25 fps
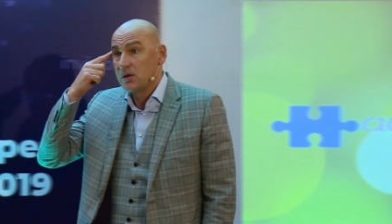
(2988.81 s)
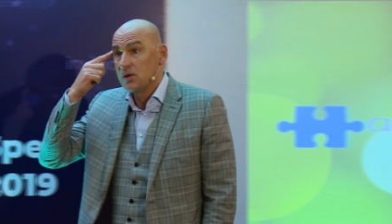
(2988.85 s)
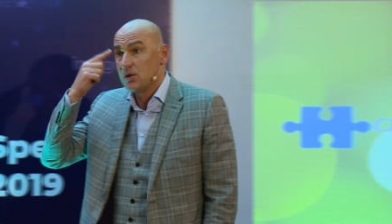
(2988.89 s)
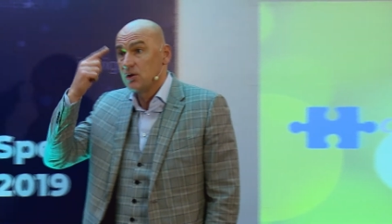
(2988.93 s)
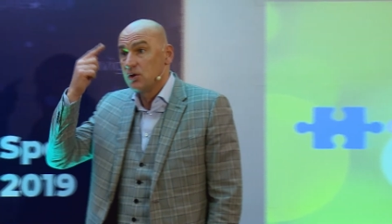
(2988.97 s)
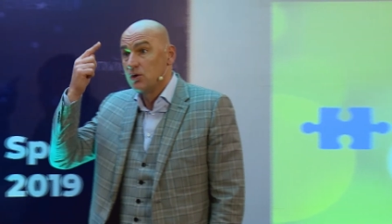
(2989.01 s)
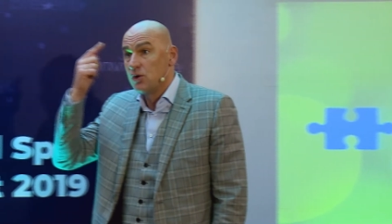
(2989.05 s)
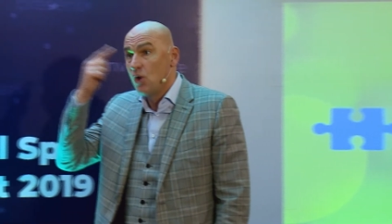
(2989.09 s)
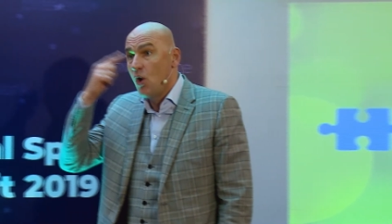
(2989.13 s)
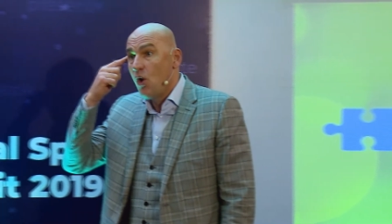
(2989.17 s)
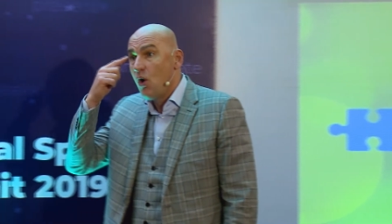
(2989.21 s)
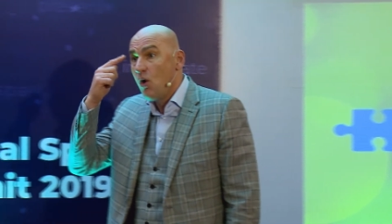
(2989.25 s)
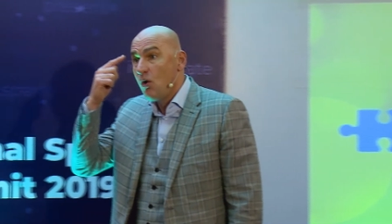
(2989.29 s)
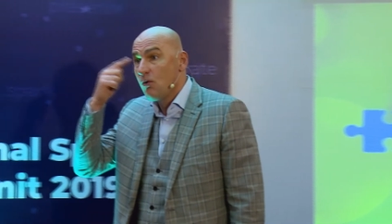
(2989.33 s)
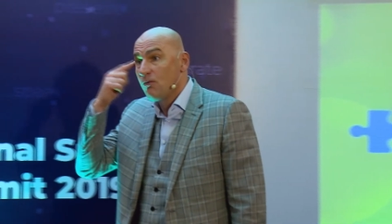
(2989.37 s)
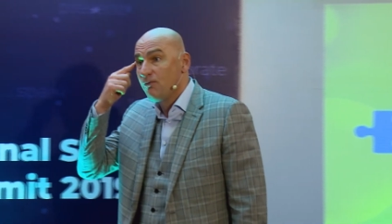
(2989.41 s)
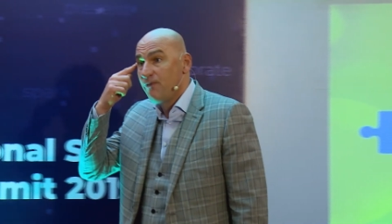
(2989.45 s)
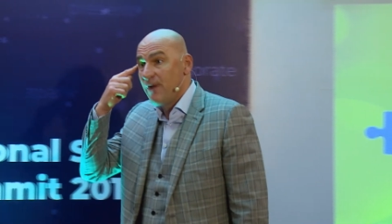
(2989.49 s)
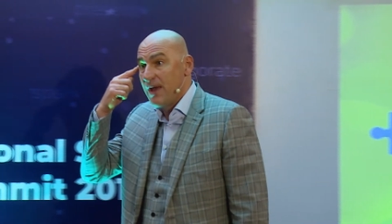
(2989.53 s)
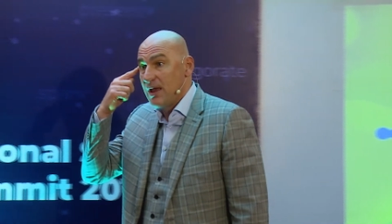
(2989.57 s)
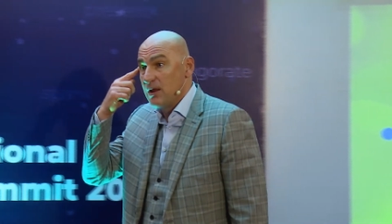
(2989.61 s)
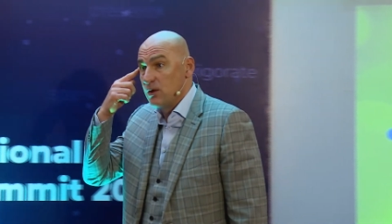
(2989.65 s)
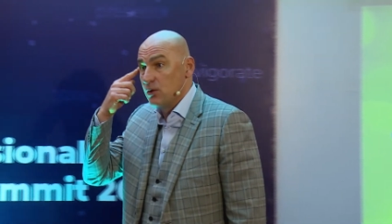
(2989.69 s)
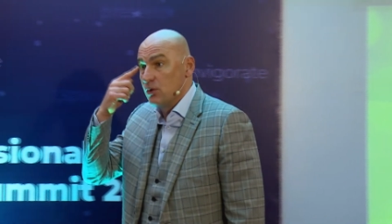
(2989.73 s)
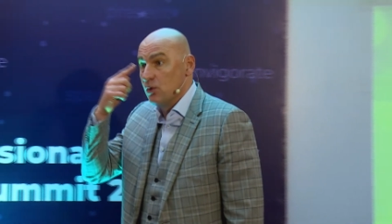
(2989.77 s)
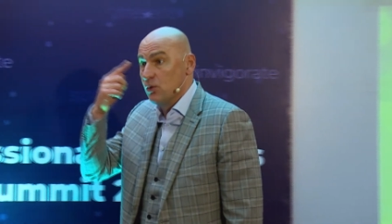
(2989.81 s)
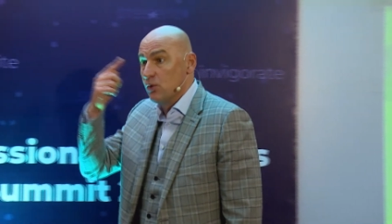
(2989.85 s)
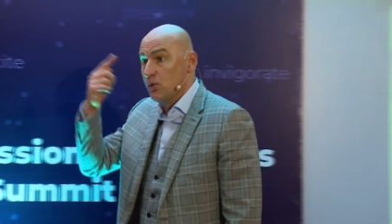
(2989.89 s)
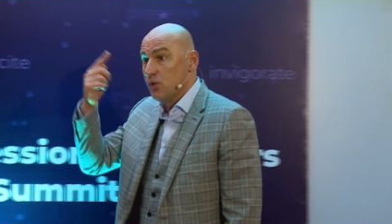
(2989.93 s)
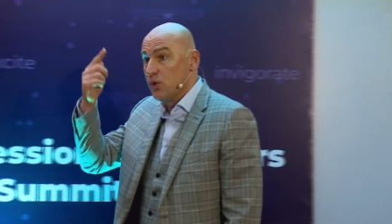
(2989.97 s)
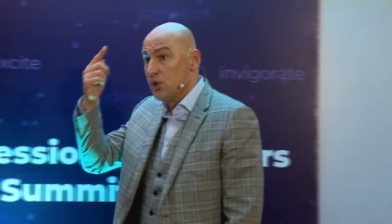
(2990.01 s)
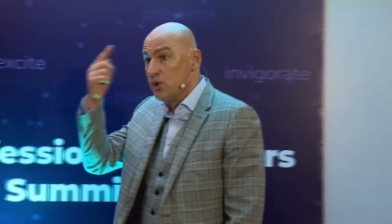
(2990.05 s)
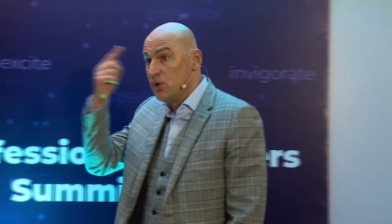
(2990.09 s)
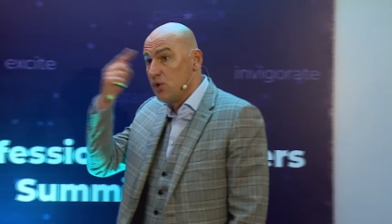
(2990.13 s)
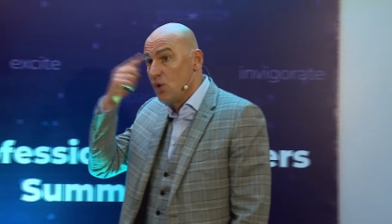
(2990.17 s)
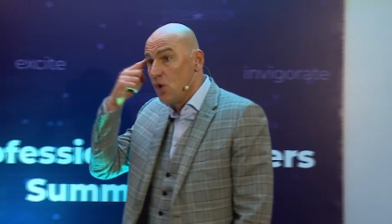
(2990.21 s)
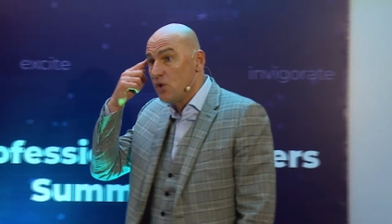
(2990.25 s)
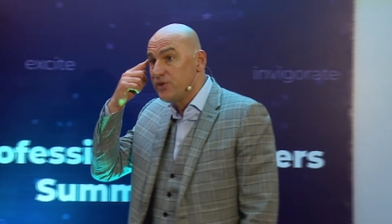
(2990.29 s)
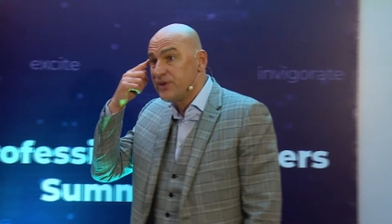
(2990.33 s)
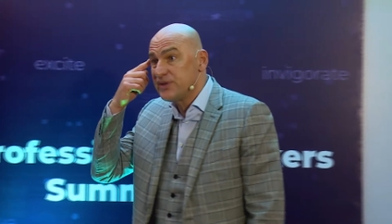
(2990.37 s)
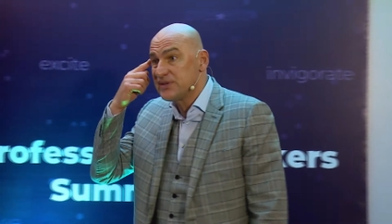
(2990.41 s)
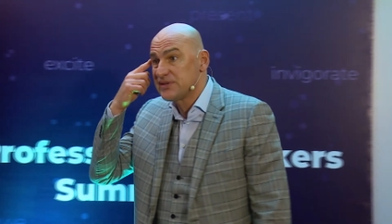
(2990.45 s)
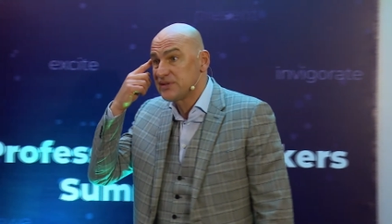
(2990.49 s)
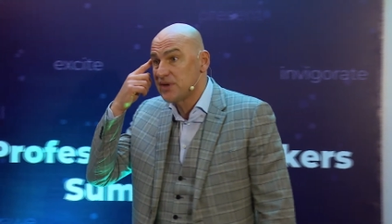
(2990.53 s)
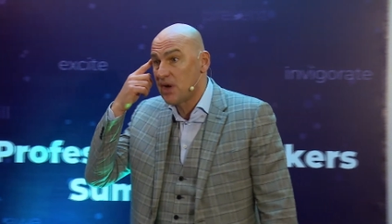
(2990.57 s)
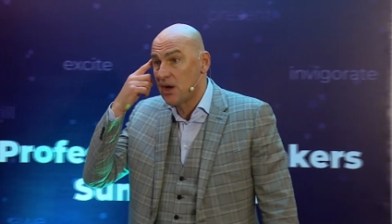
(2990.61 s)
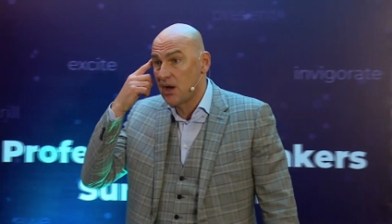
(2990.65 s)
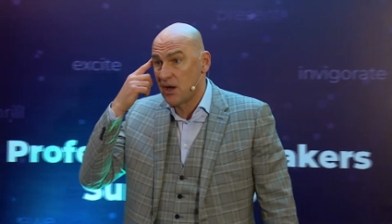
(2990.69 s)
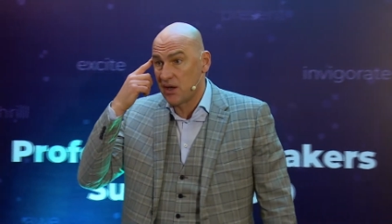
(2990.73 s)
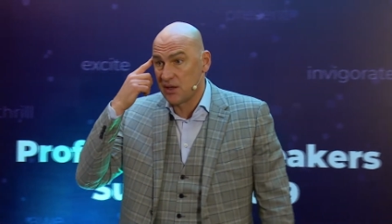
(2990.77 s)
your value, your
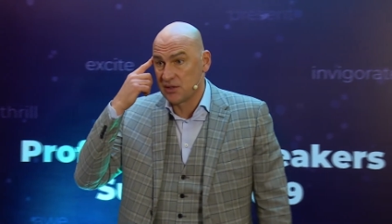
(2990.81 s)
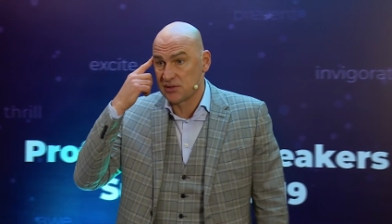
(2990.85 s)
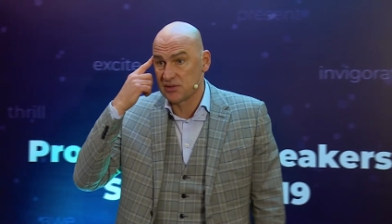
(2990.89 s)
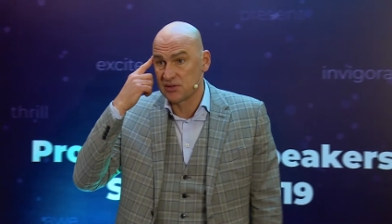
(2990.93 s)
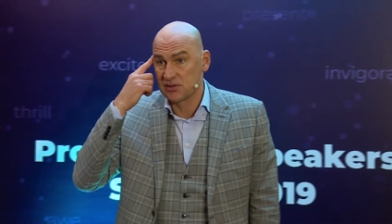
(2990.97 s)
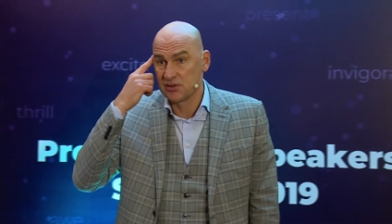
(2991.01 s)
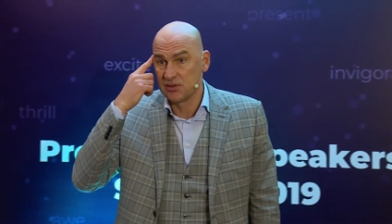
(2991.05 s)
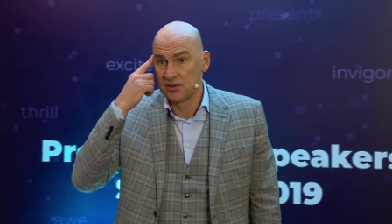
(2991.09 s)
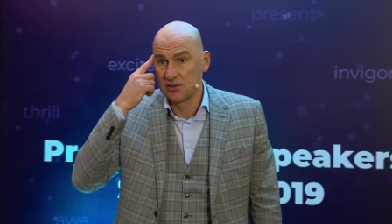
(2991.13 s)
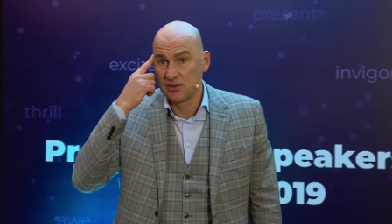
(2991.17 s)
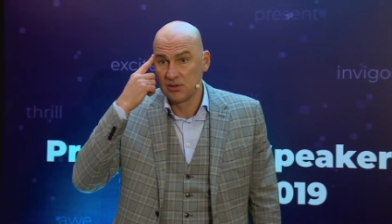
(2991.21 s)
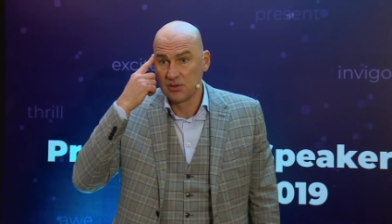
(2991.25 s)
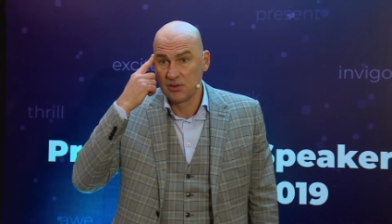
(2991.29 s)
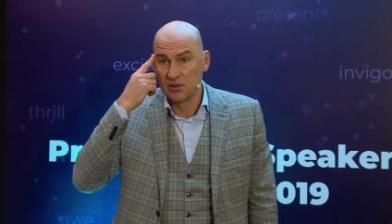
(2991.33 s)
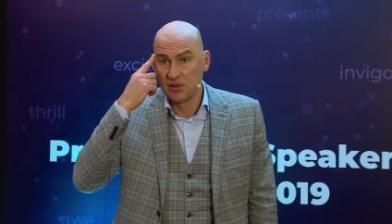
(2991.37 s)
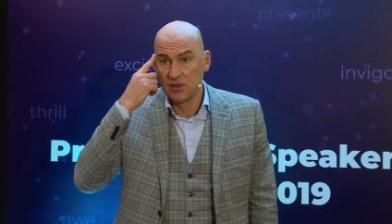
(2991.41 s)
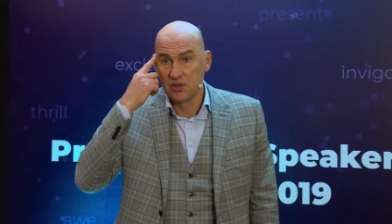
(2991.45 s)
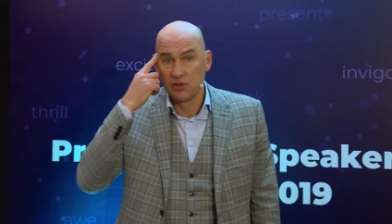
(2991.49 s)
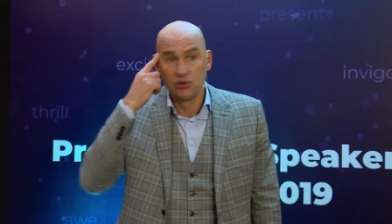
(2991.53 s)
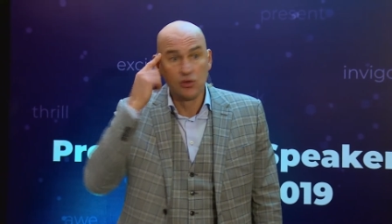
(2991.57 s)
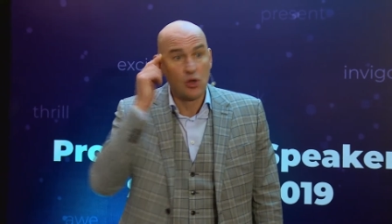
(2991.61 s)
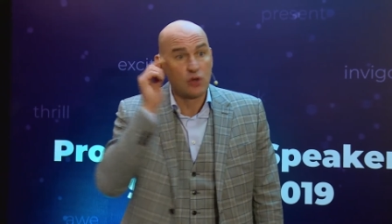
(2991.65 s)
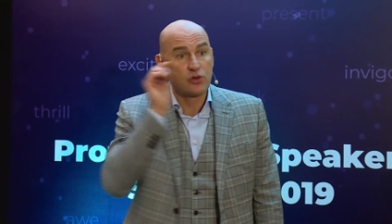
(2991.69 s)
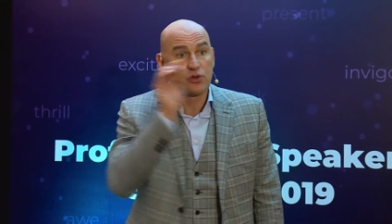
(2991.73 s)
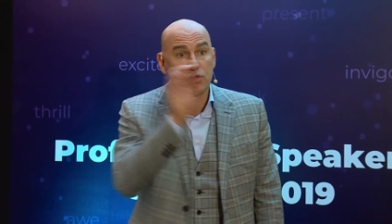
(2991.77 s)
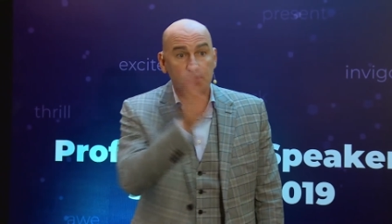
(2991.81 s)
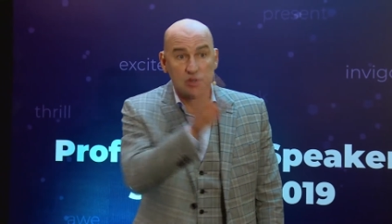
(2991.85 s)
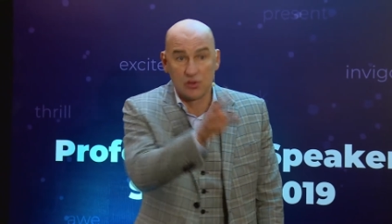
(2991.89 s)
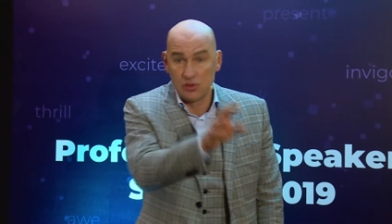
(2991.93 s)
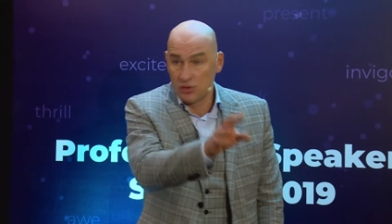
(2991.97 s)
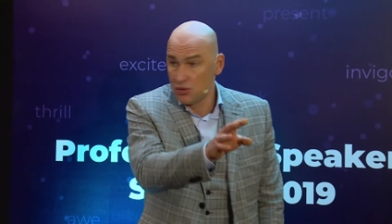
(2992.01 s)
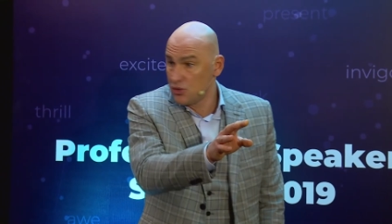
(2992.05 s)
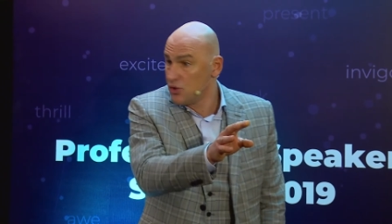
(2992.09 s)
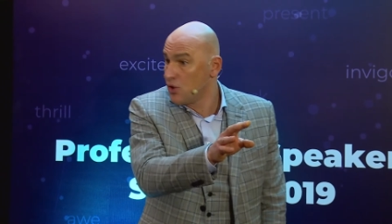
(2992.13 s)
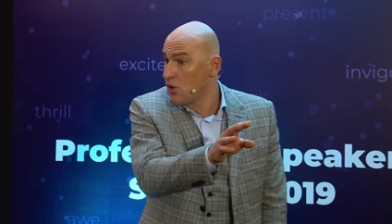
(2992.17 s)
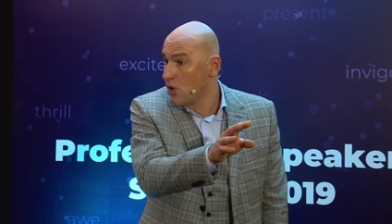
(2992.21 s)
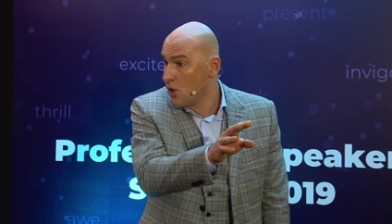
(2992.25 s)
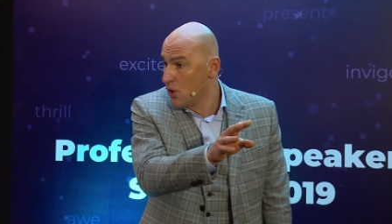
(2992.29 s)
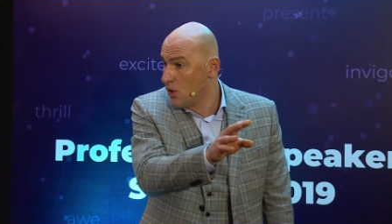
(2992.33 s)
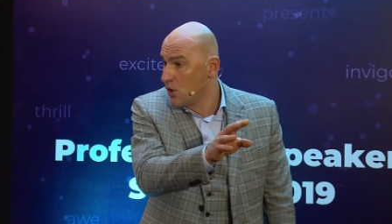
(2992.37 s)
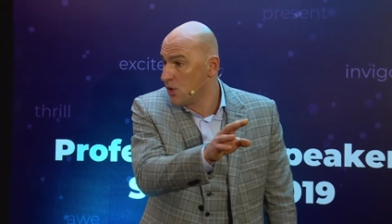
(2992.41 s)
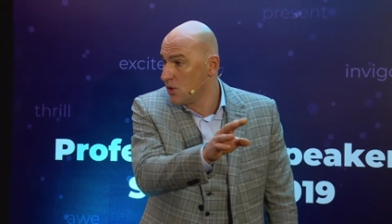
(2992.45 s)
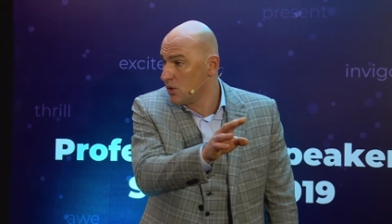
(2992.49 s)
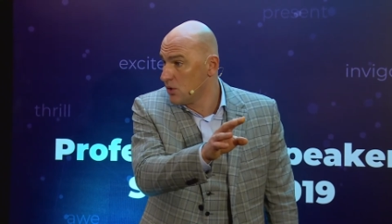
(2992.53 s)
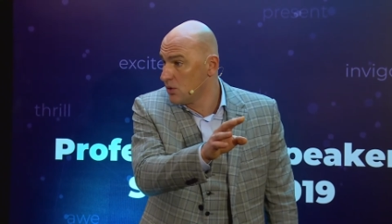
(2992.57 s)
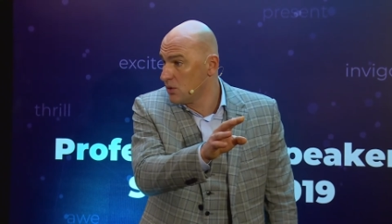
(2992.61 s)
desires, not her,